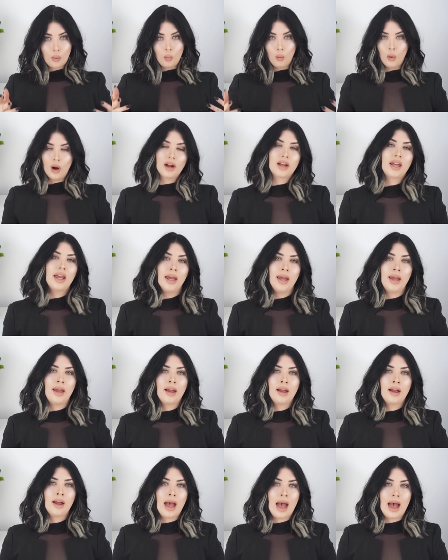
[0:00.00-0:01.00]

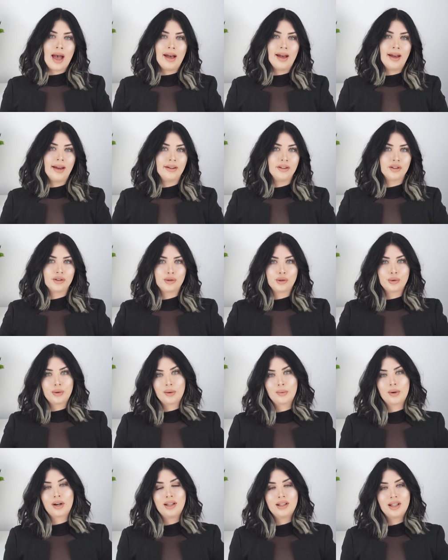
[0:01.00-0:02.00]
working and
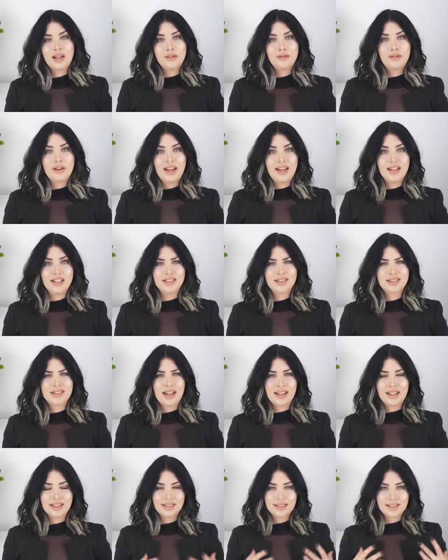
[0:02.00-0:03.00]
doing what I love is
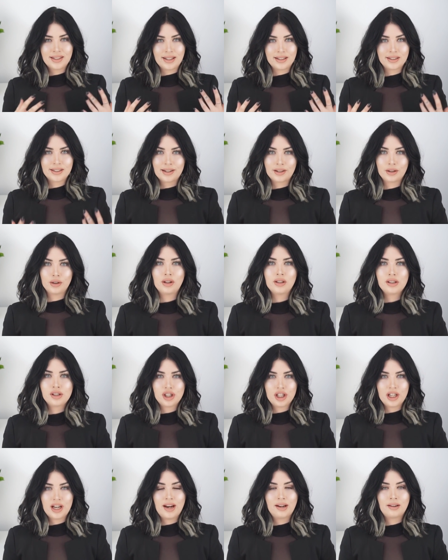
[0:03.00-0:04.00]
I guess like
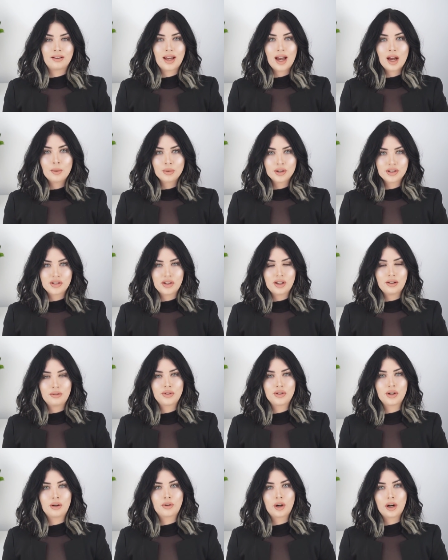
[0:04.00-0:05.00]
technology and camera stuff
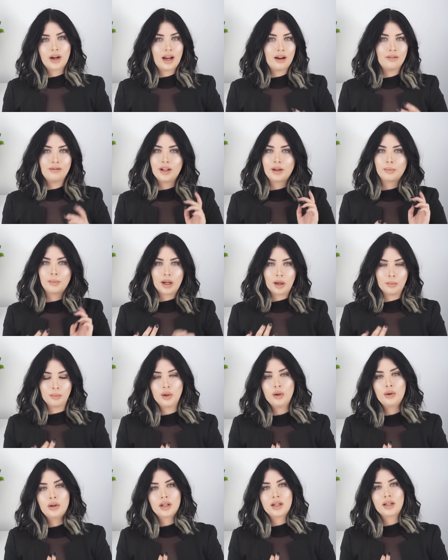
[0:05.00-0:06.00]
so I've got to have like my
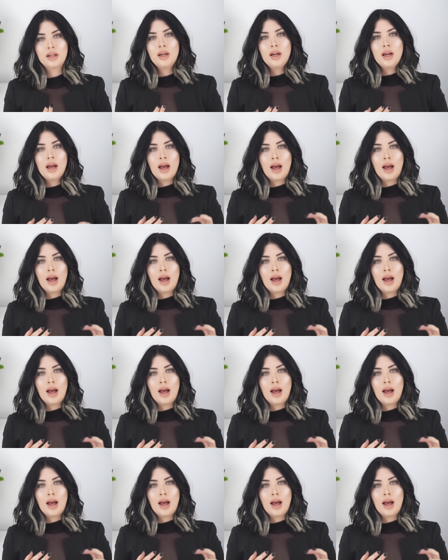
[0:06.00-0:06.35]
computer.